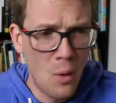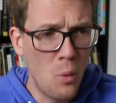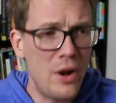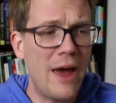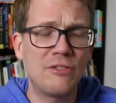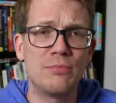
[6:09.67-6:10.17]

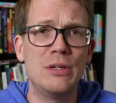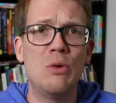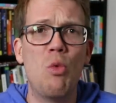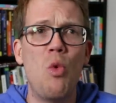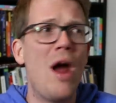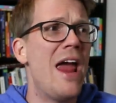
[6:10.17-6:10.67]
would have to be
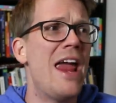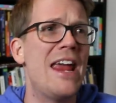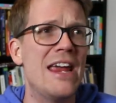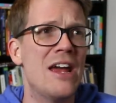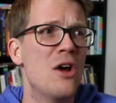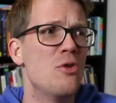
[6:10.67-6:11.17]

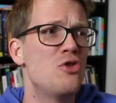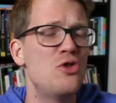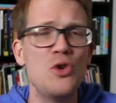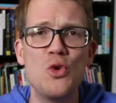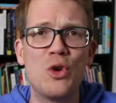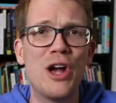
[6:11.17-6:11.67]
way
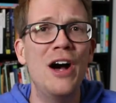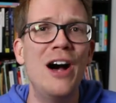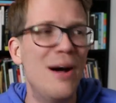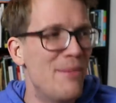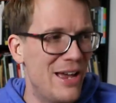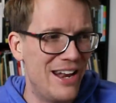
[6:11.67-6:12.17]
too
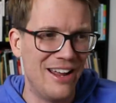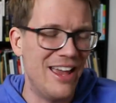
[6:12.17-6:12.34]
common.